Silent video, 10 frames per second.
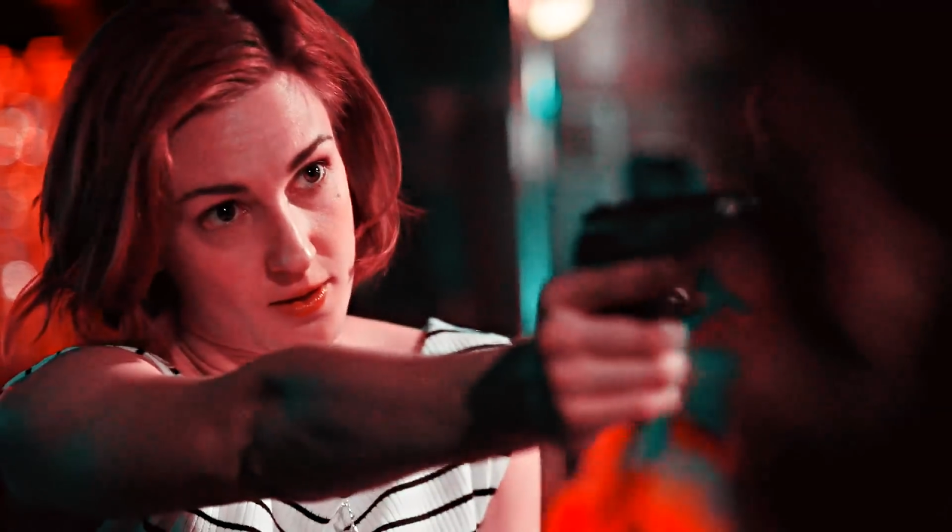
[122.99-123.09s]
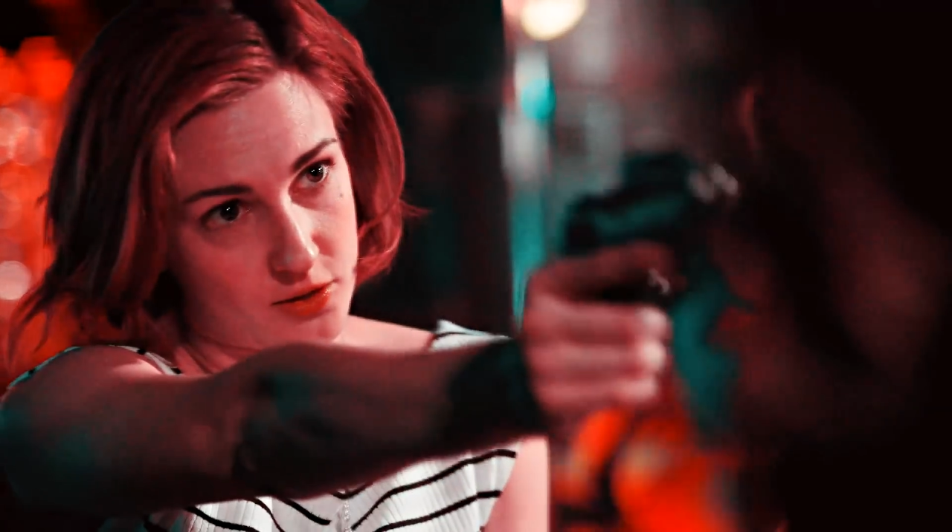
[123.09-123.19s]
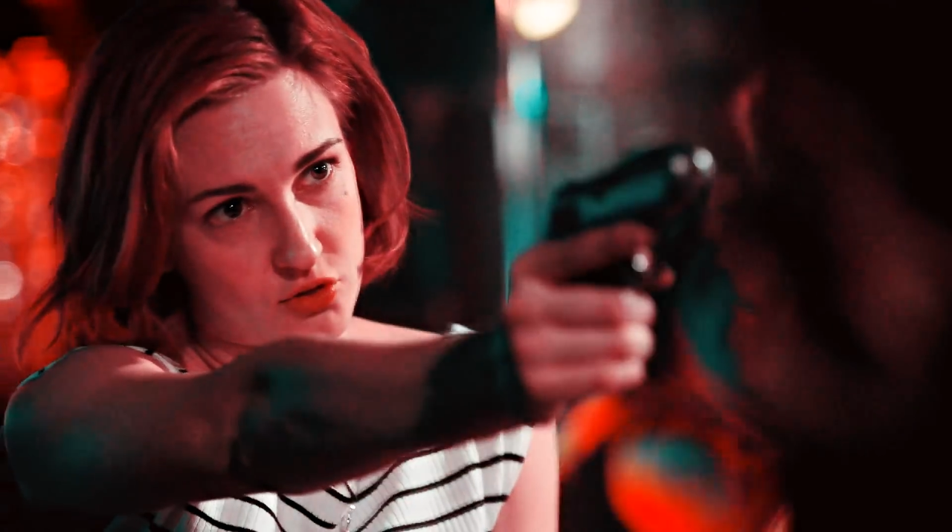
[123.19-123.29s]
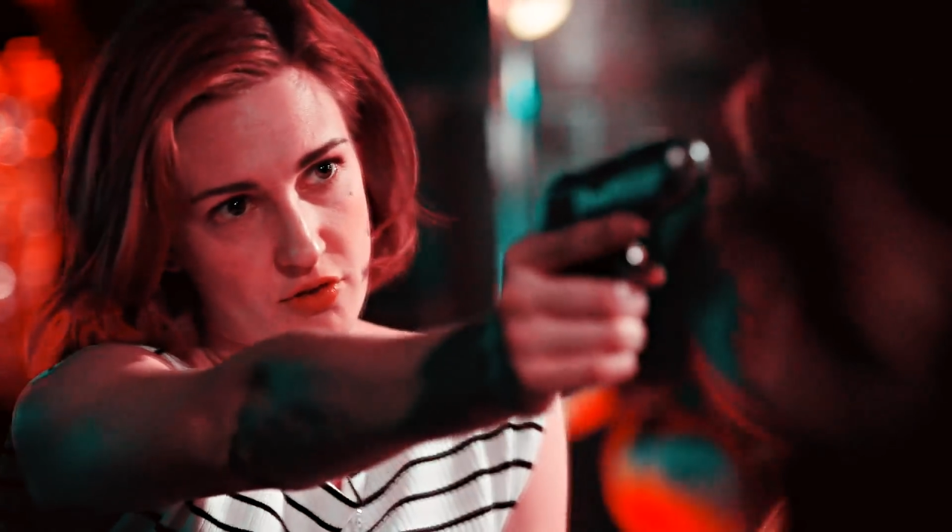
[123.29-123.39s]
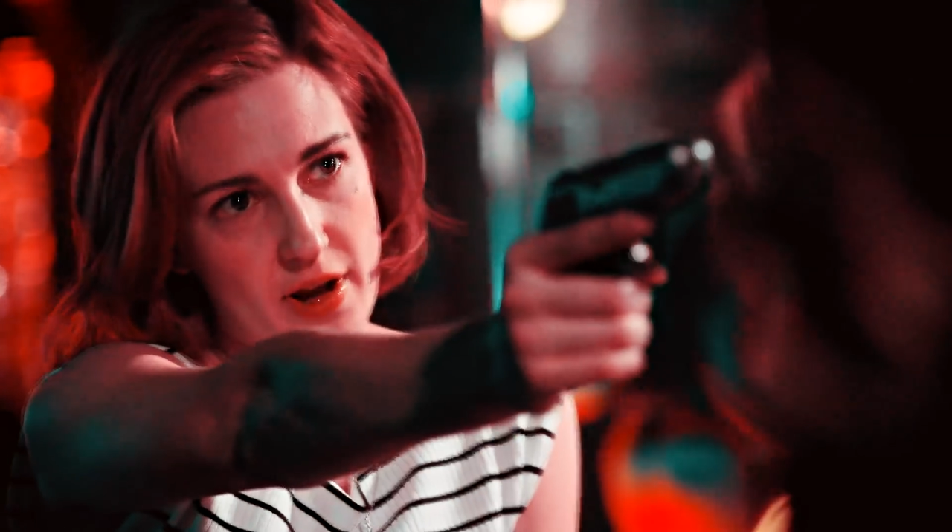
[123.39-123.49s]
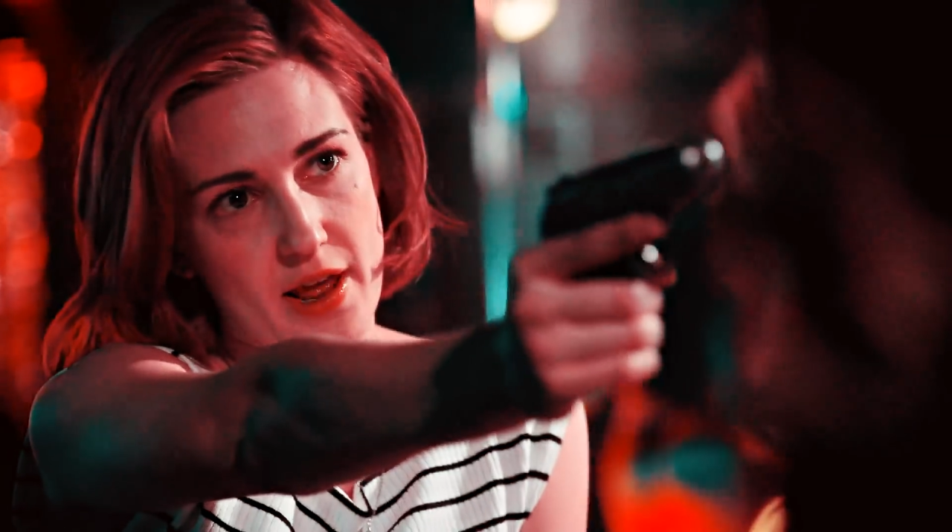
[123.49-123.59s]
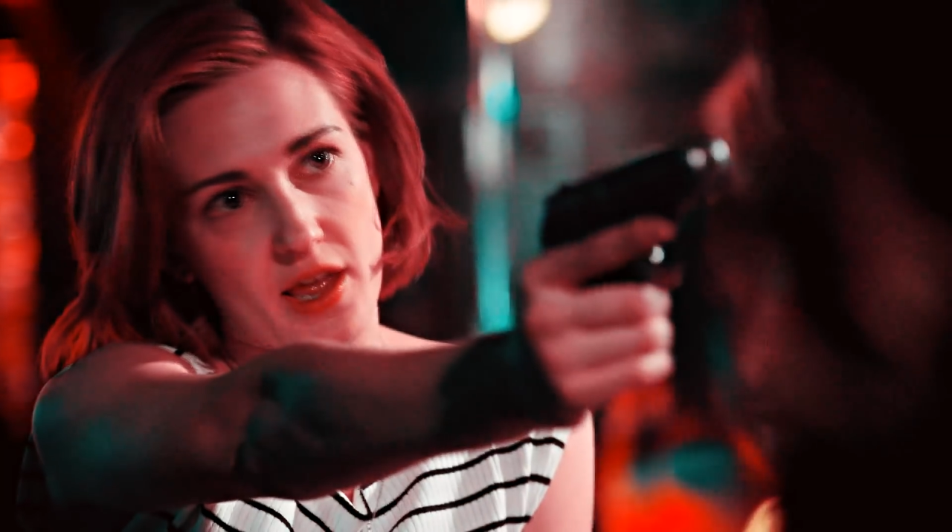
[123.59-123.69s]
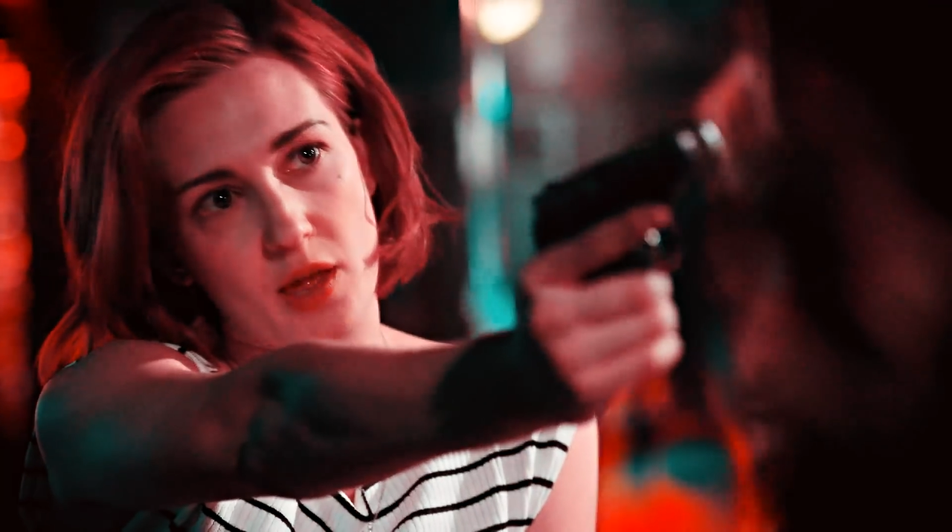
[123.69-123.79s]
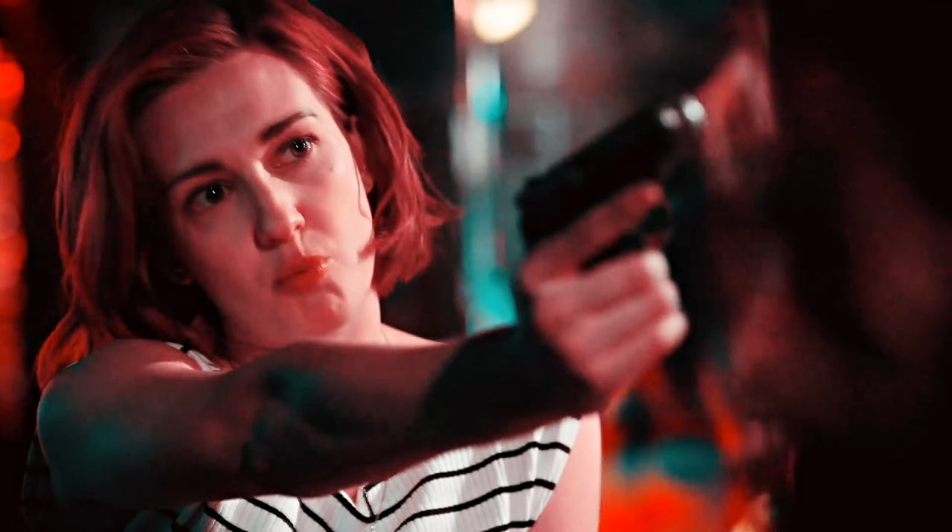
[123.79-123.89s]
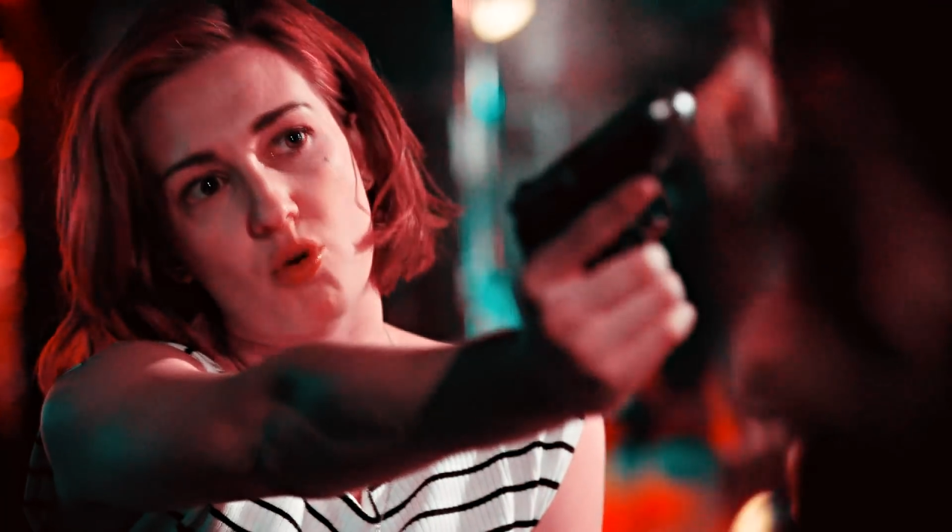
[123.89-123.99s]
Straight, I
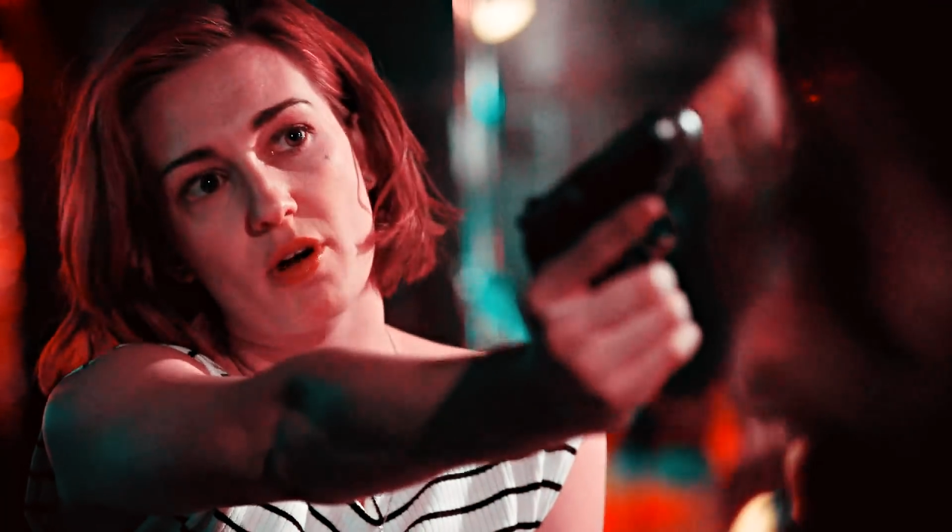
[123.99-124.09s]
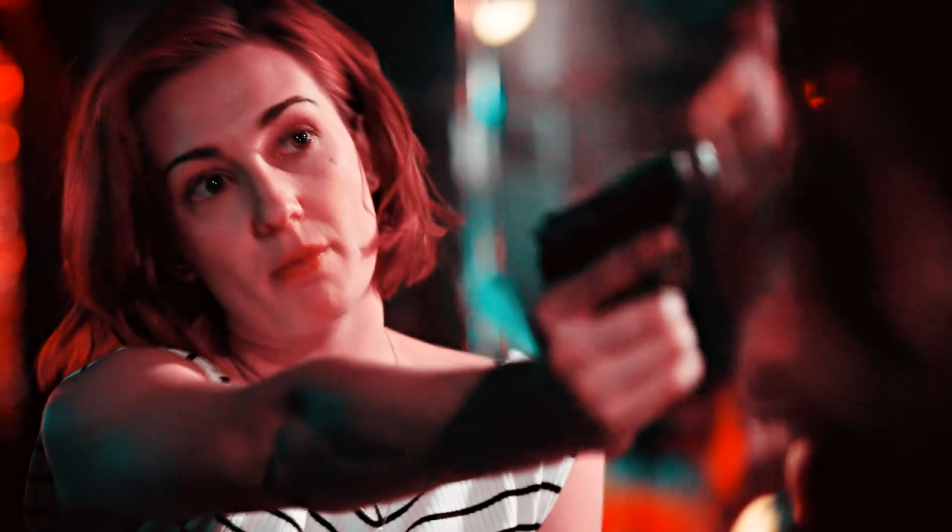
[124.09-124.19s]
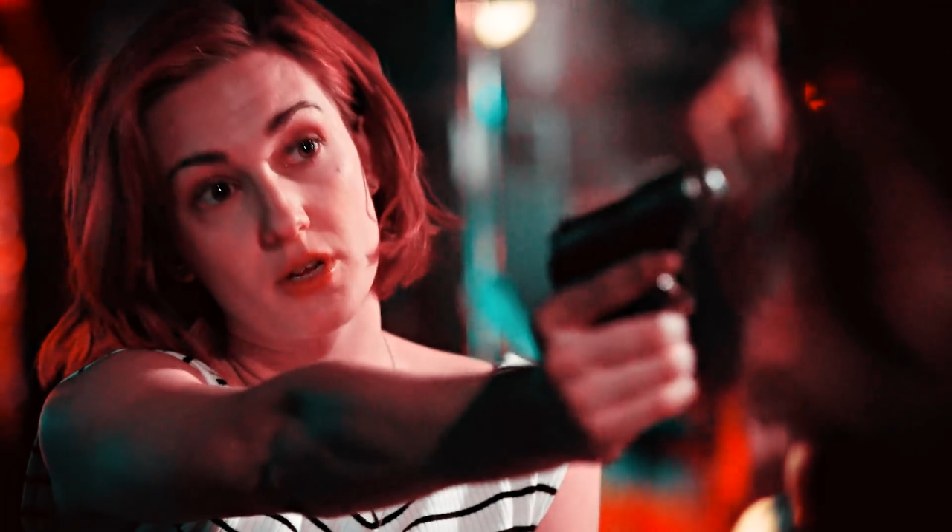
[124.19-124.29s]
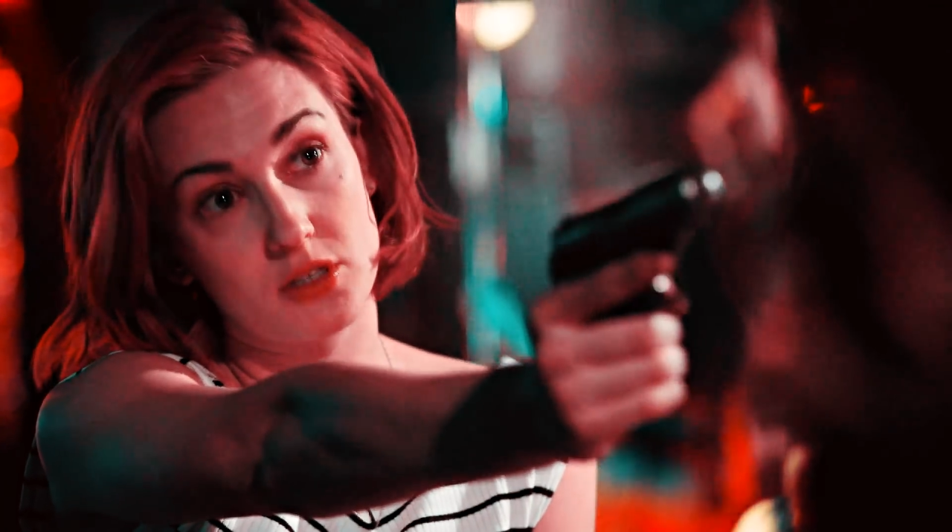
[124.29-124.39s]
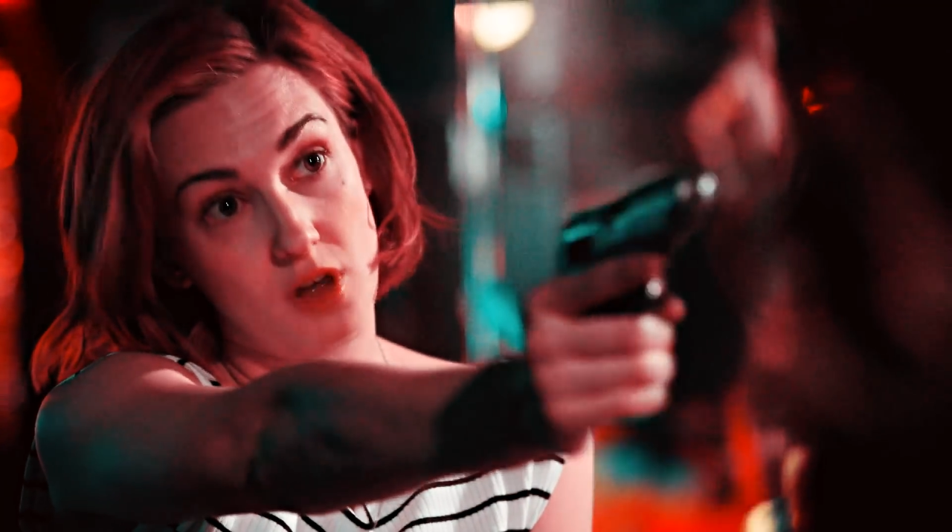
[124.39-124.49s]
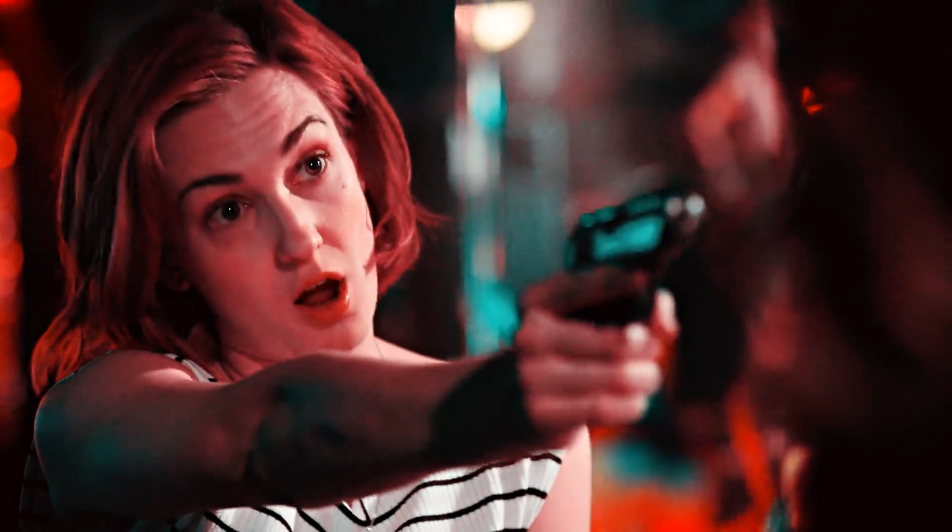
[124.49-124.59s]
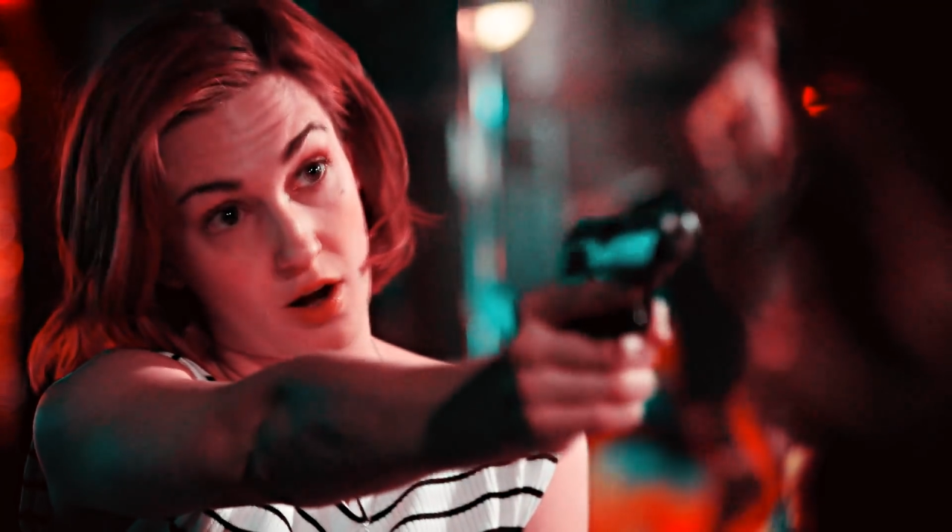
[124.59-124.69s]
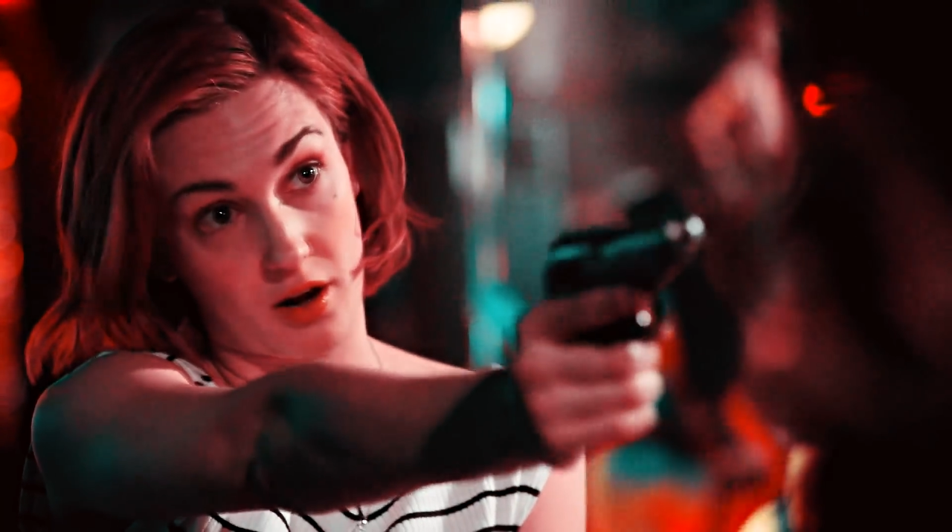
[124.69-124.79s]
keep one in my sock.